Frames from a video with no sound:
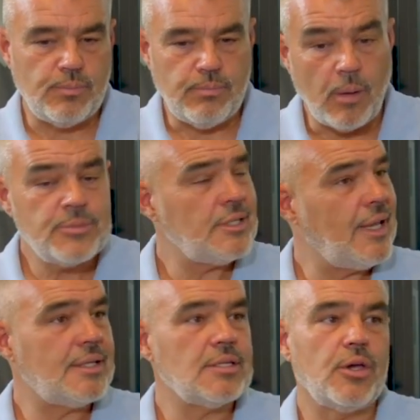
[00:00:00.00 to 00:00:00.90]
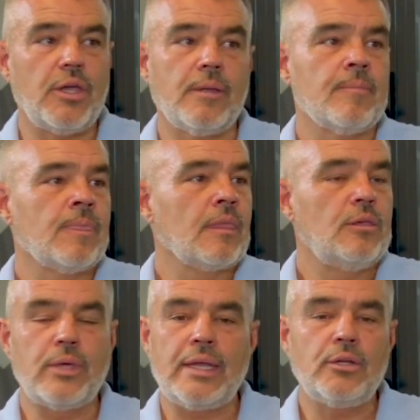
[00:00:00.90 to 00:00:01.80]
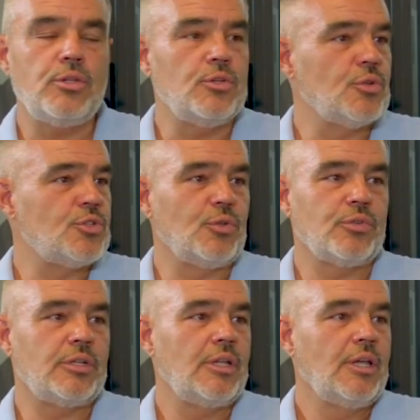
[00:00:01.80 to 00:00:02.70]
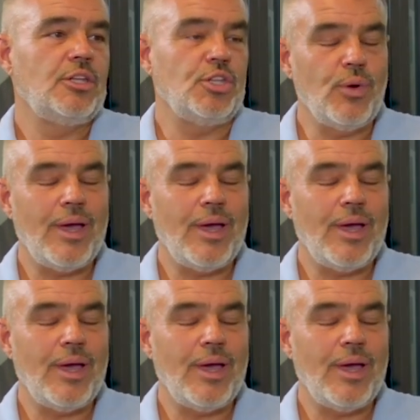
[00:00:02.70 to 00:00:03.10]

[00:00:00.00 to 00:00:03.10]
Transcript: moms and dads and going, you cannot use your children. Yeah. You